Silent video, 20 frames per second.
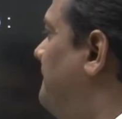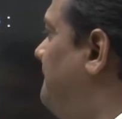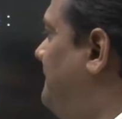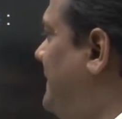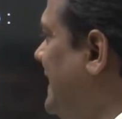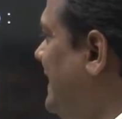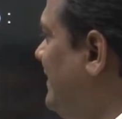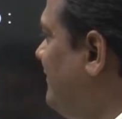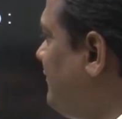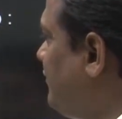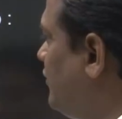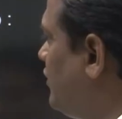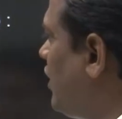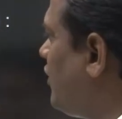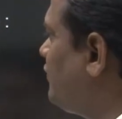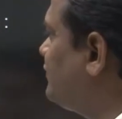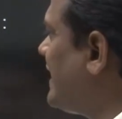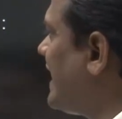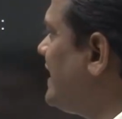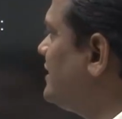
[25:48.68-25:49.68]
be full
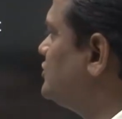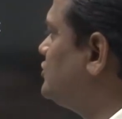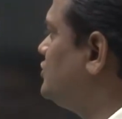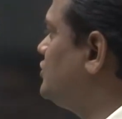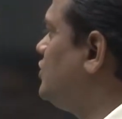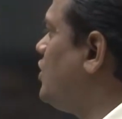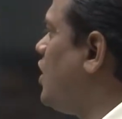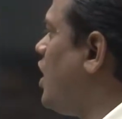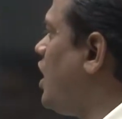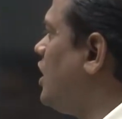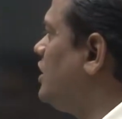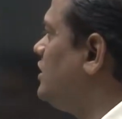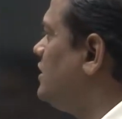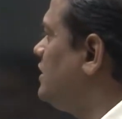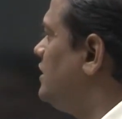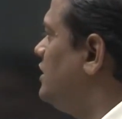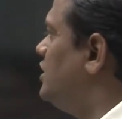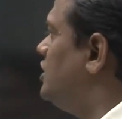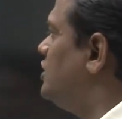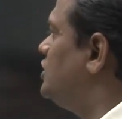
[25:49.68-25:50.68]
of thanks to God,
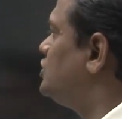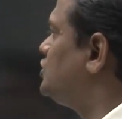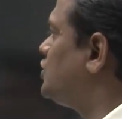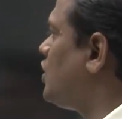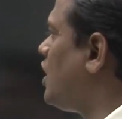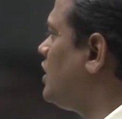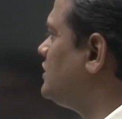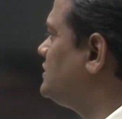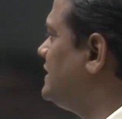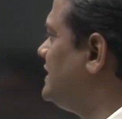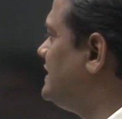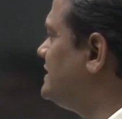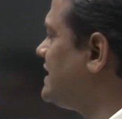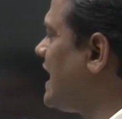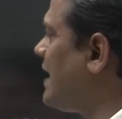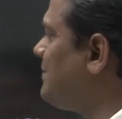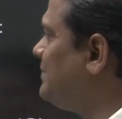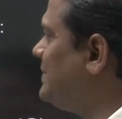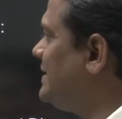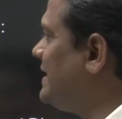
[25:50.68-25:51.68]
shows his
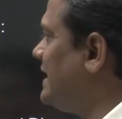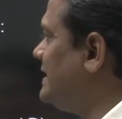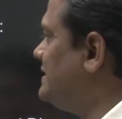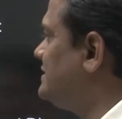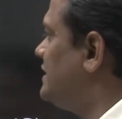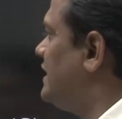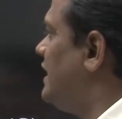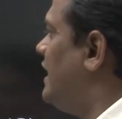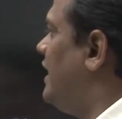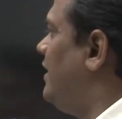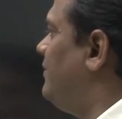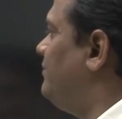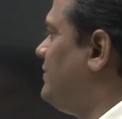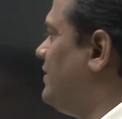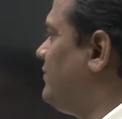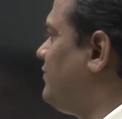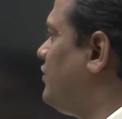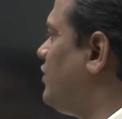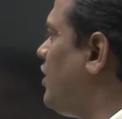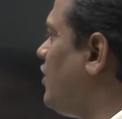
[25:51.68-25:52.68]
happiness, be
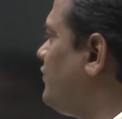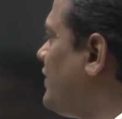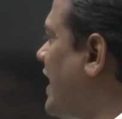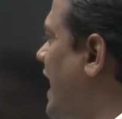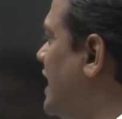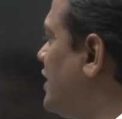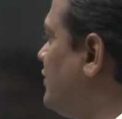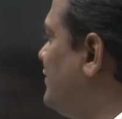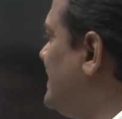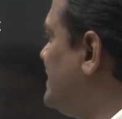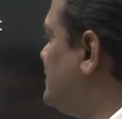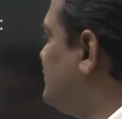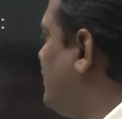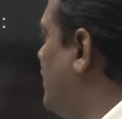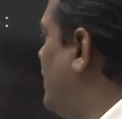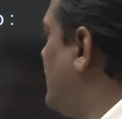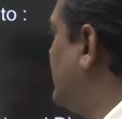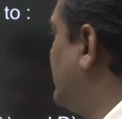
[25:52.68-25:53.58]
full of anguish for